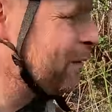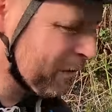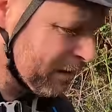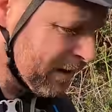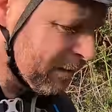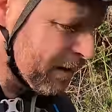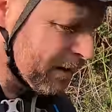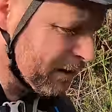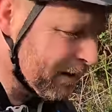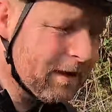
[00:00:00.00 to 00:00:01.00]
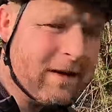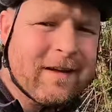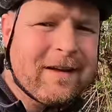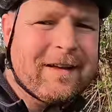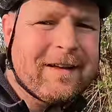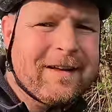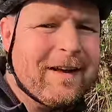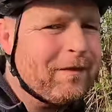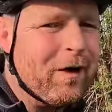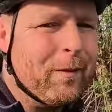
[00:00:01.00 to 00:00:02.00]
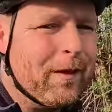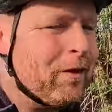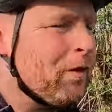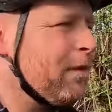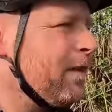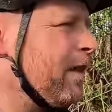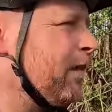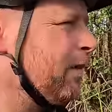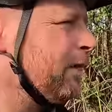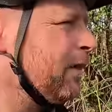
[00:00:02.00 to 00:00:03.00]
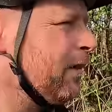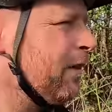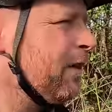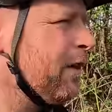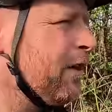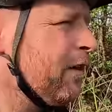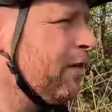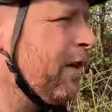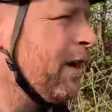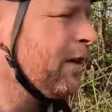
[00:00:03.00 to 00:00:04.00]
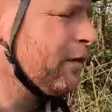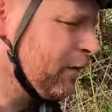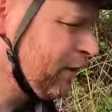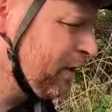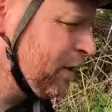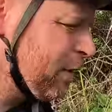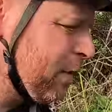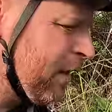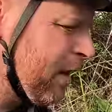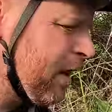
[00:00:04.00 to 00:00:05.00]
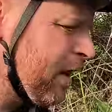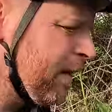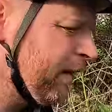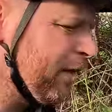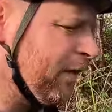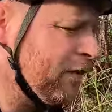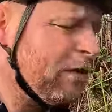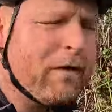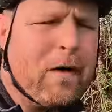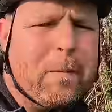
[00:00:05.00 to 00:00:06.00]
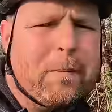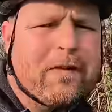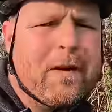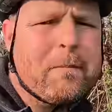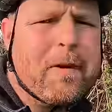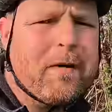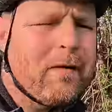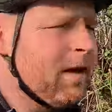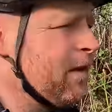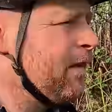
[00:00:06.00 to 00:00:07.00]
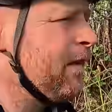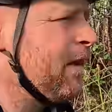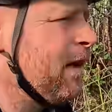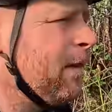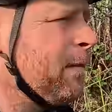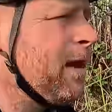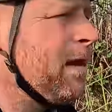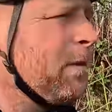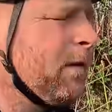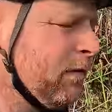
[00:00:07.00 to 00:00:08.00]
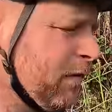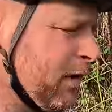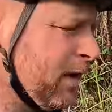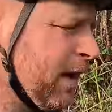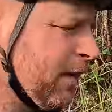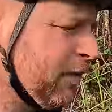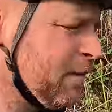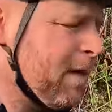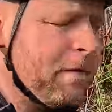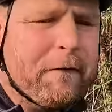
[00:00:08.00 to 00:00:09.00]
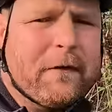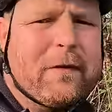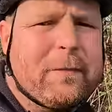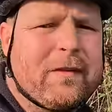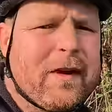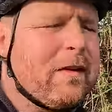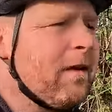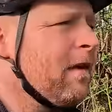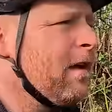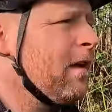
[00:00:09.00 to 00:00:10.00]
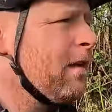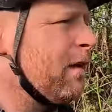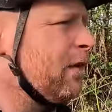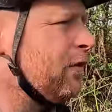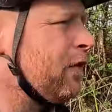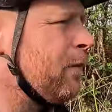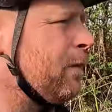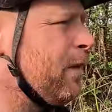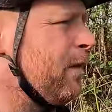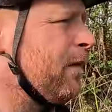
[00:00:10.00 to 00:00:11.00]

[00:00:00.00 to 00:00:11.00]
with an e-bike. I've got a way of covering that over there. Right, let's continue. 64% battery. I'm aiming to get to about 50%, then stop.